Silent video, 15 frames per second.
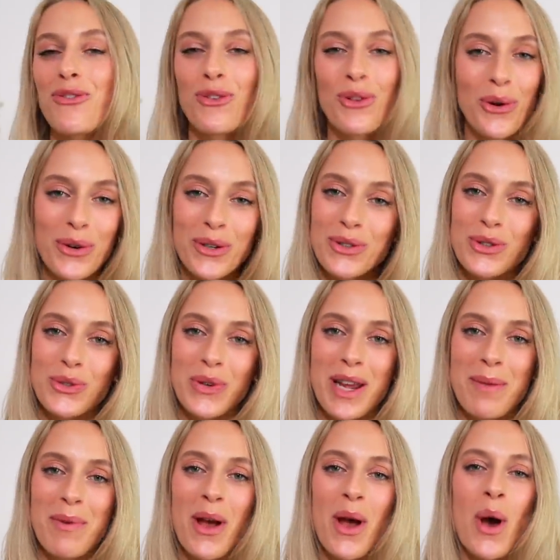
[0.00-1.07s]
floral
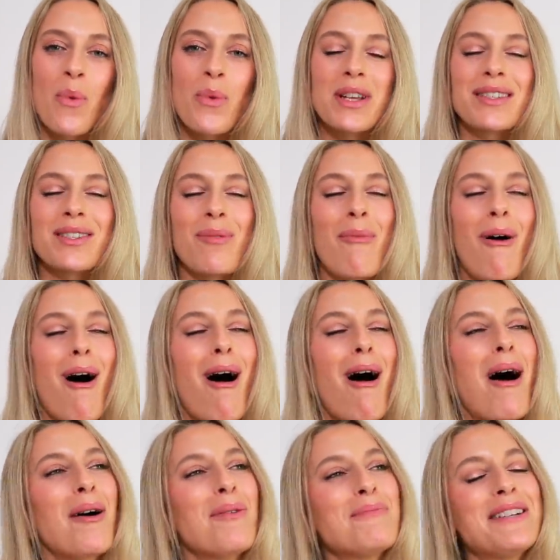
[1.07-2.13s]
dream with some
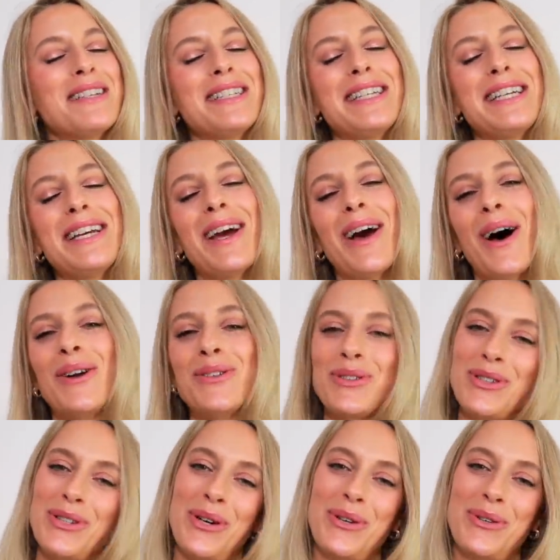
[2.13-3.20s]
almondy
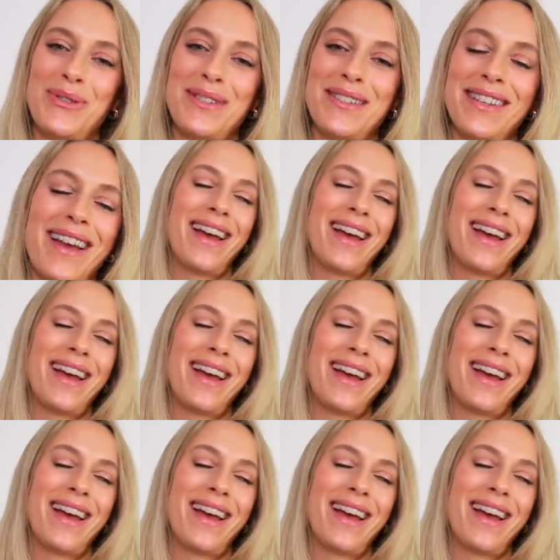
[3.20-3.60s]
undertones.